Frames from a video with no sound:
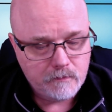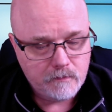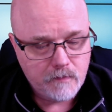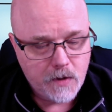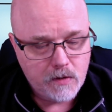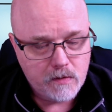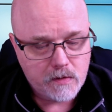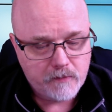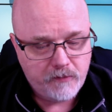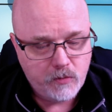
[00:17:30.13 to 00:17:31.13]
There's
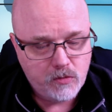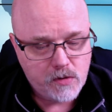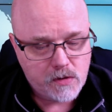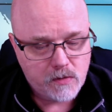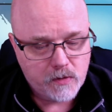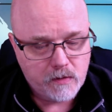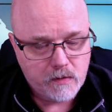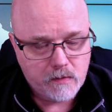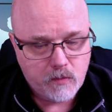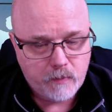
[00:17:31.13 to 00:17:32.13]
Phobos, so we're going
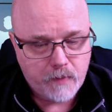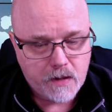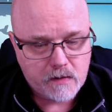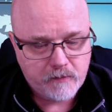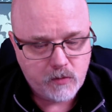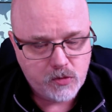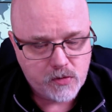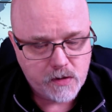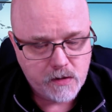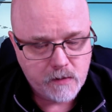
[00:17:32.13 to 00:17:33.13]
to whip past Phobos
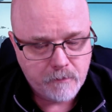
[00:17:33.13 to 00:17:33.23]
here.